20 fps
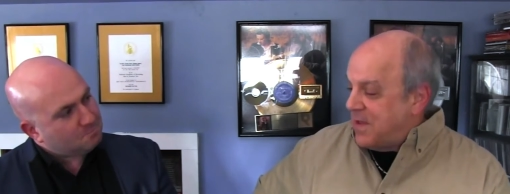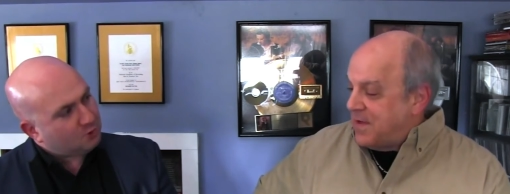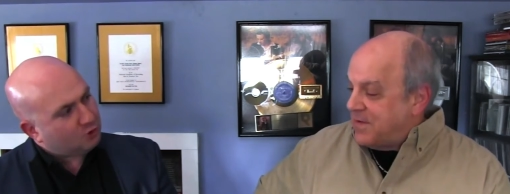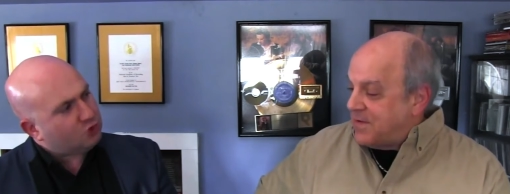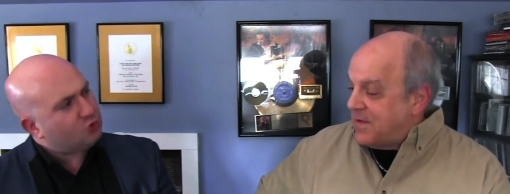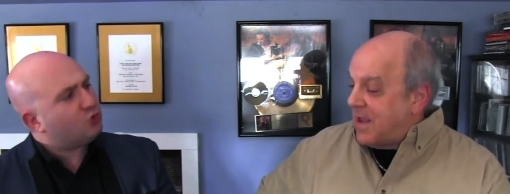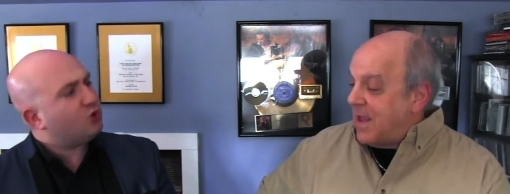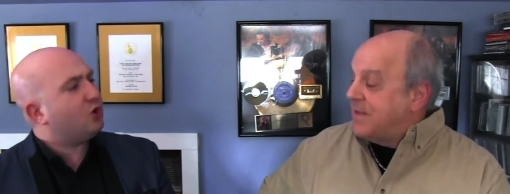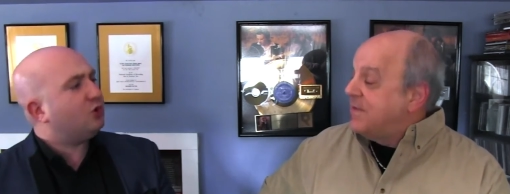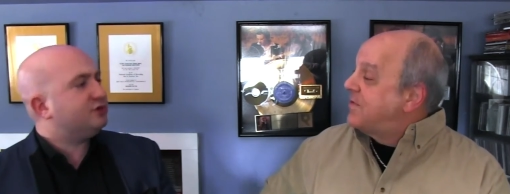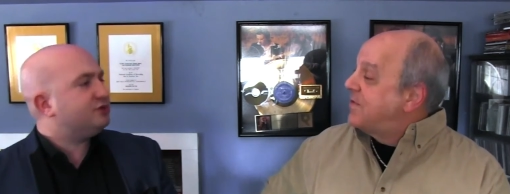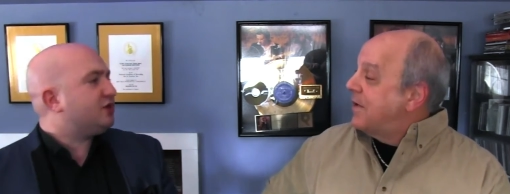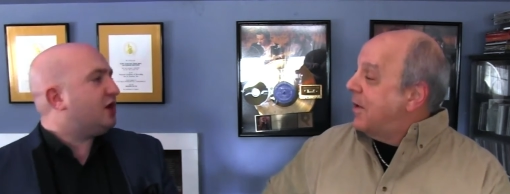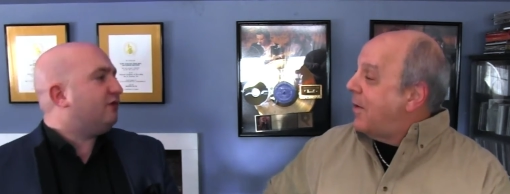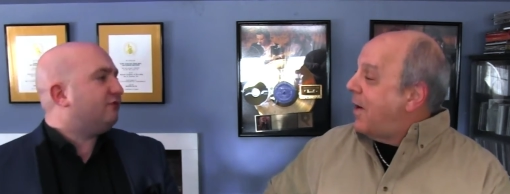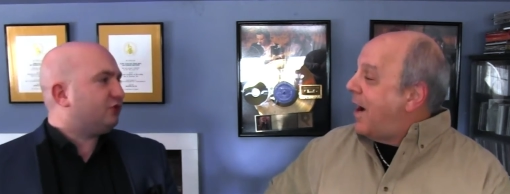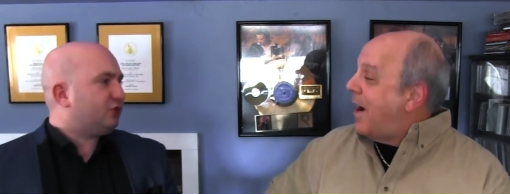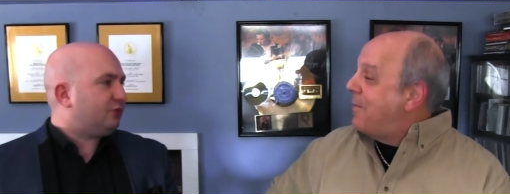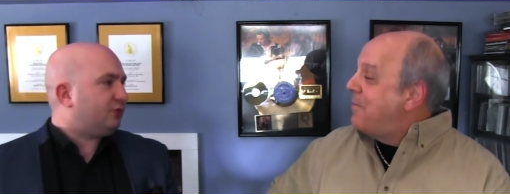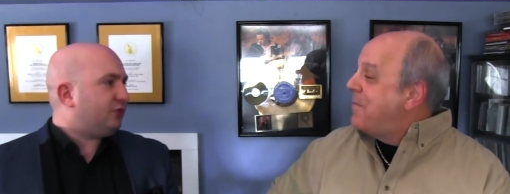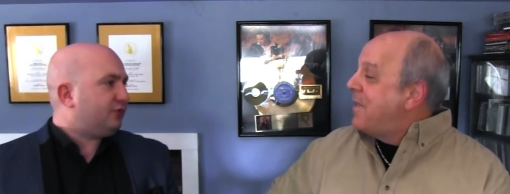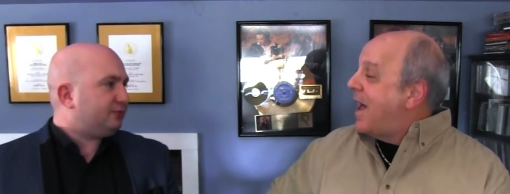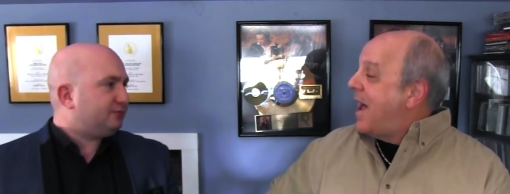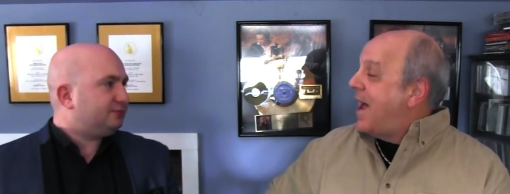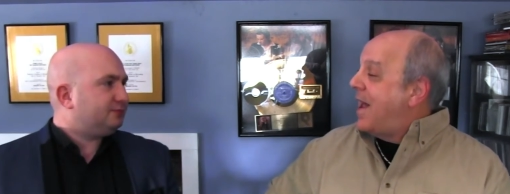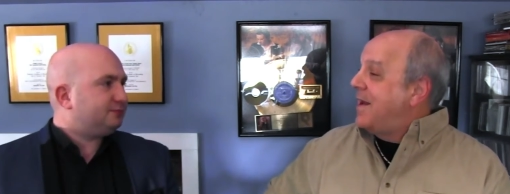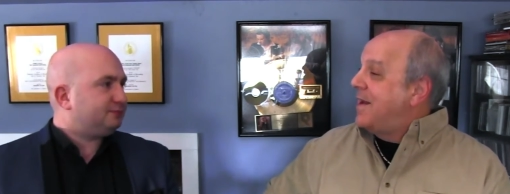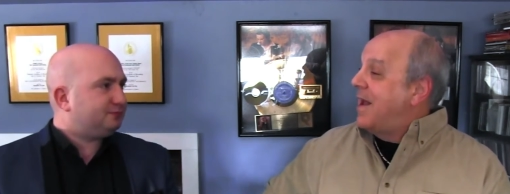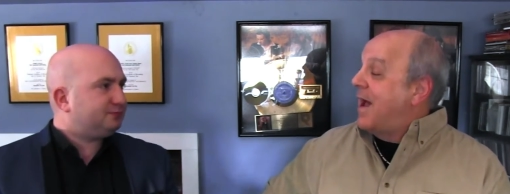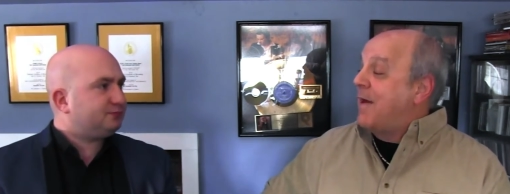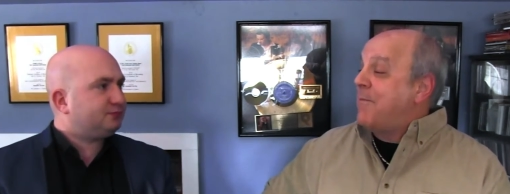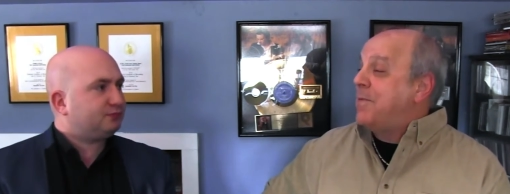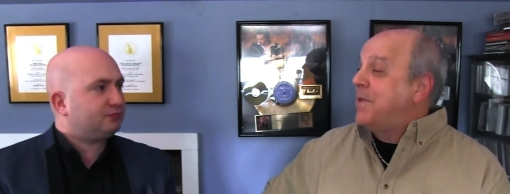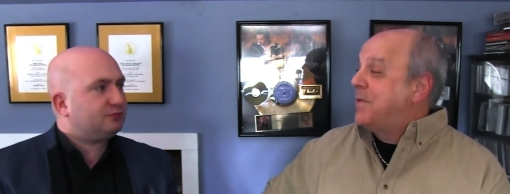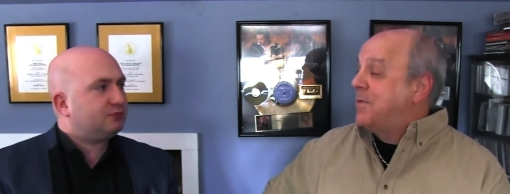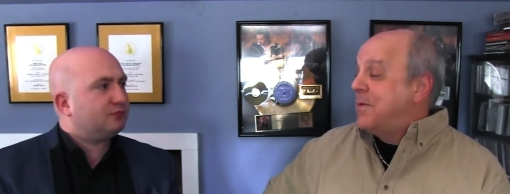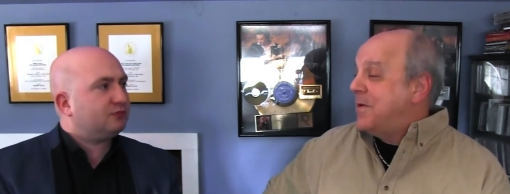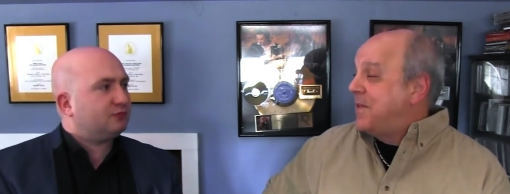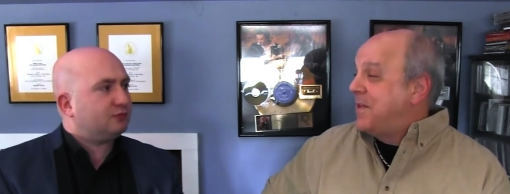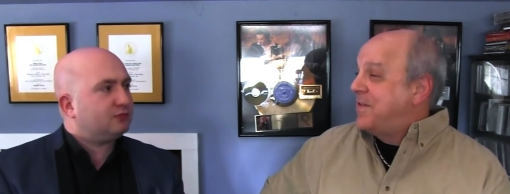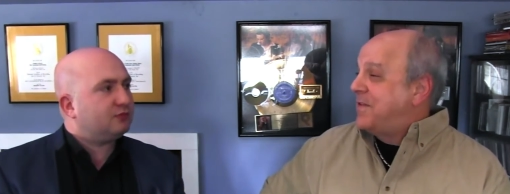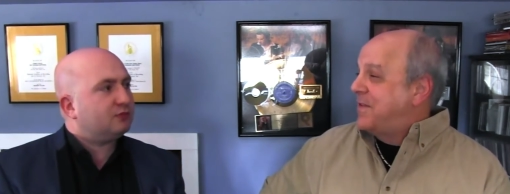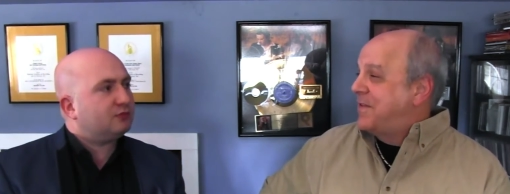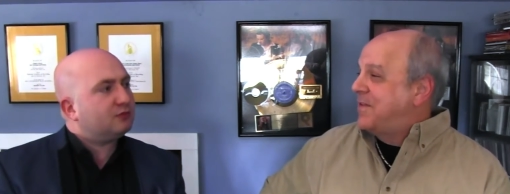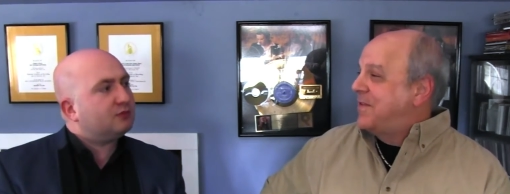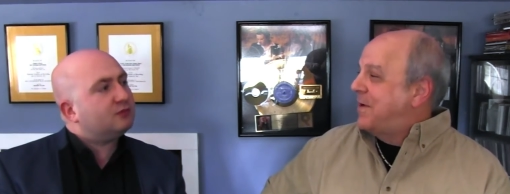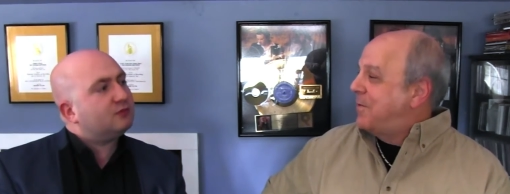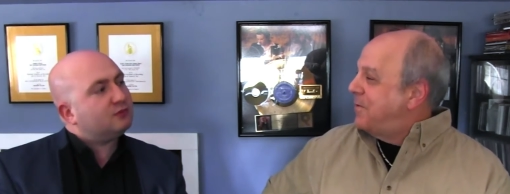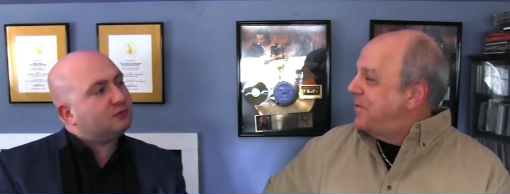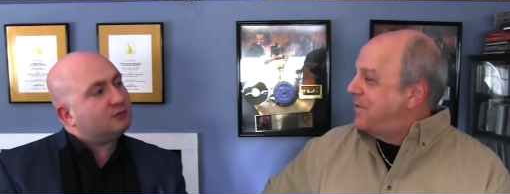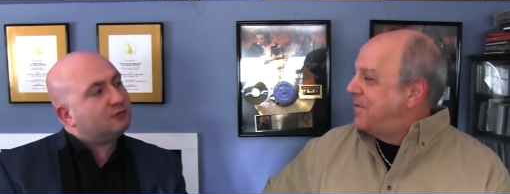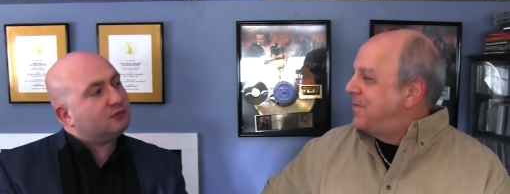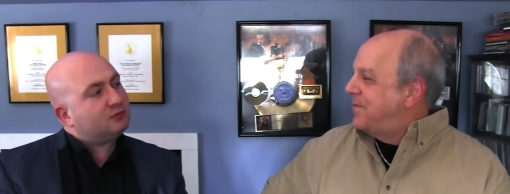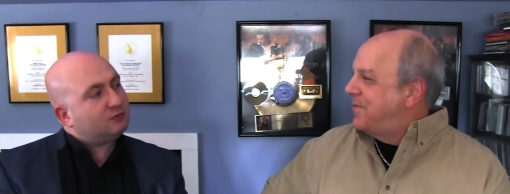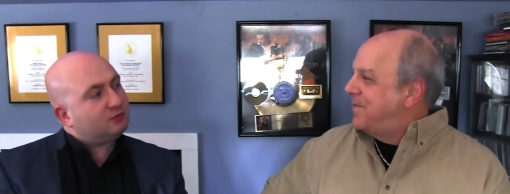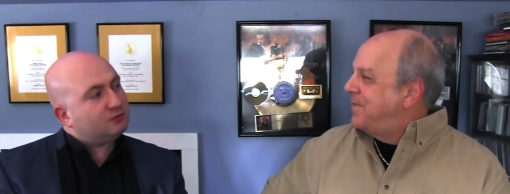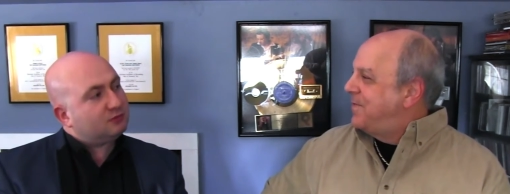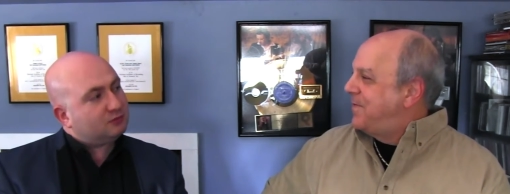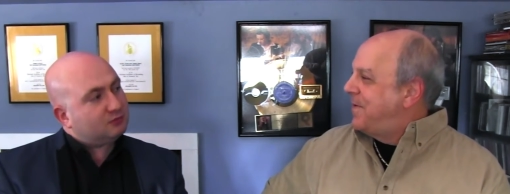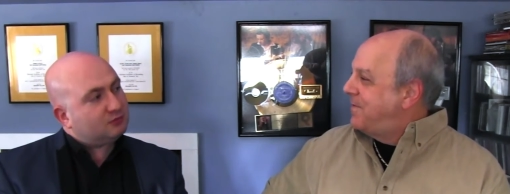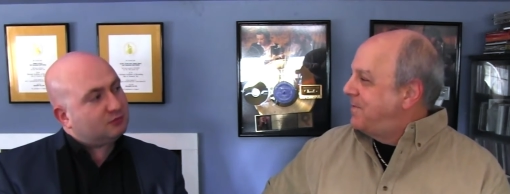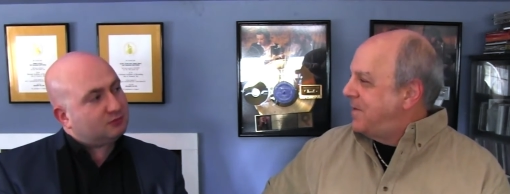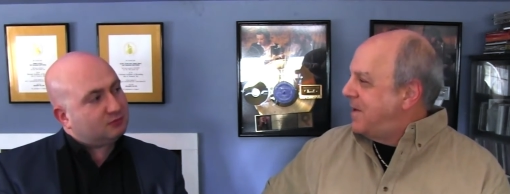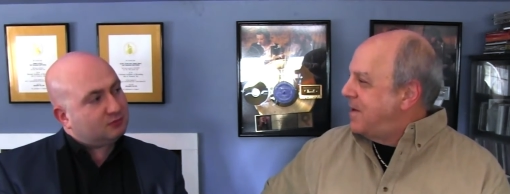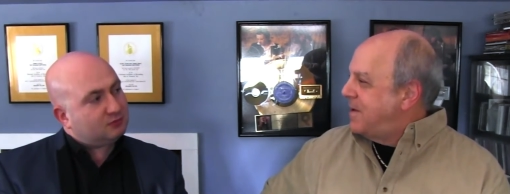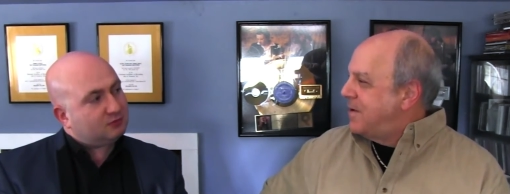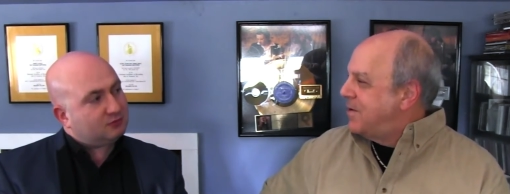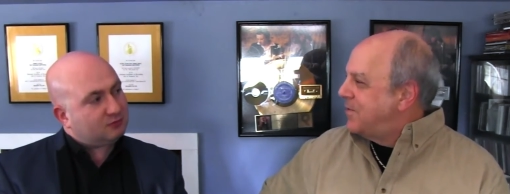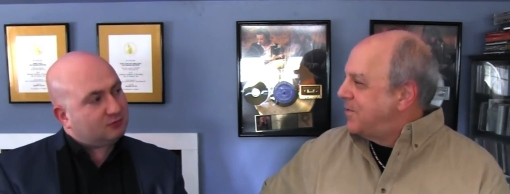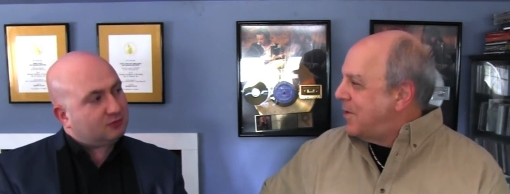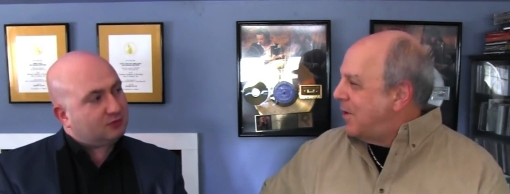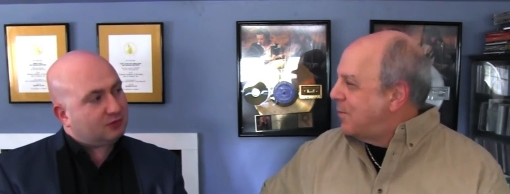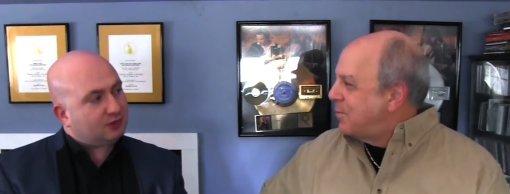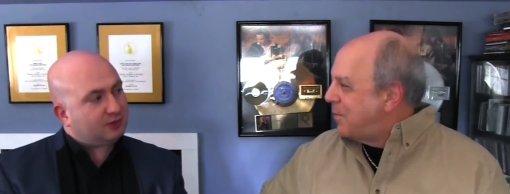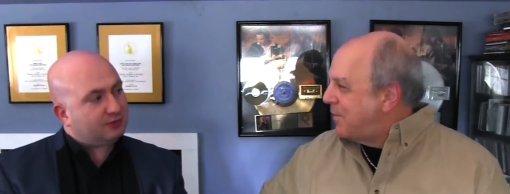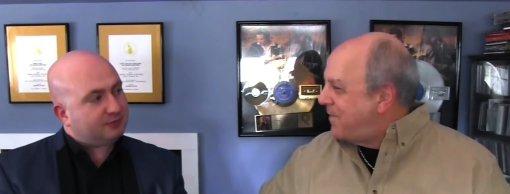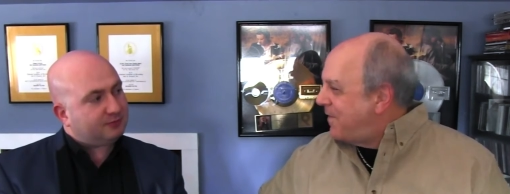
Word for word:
Speaker 1: do this. You were always so I'm not I've been doing this since I was fifteen years old yeah.